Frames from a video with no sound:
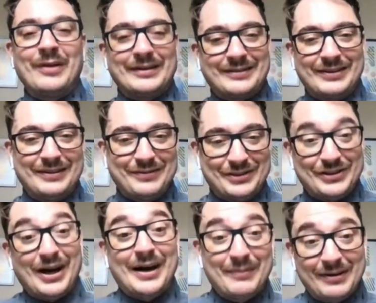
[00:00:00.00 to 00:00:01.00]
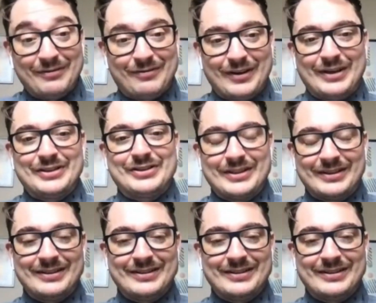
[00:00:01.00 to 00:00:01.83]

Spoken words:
don't like to leave a job unfinished,